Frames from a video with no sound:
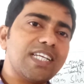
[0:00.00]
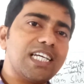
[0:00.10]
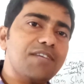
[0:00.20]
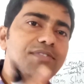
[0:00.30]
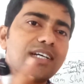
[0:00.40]

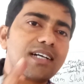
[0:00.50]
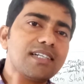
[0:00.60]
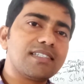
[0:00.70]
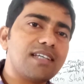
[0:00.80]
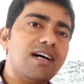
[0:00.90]
gives the
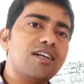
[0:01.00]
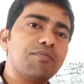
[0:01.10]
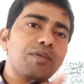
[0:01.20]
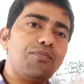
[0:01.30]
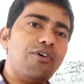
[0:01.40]
concern of
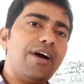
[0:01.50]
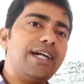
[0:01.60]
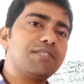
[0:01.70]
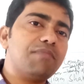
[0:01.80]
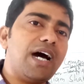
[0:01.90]
the
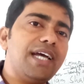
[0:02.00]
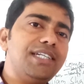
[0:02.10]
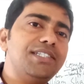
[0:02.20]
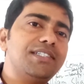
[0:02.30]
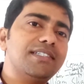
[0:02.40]
poet's
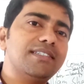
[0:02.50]
mind.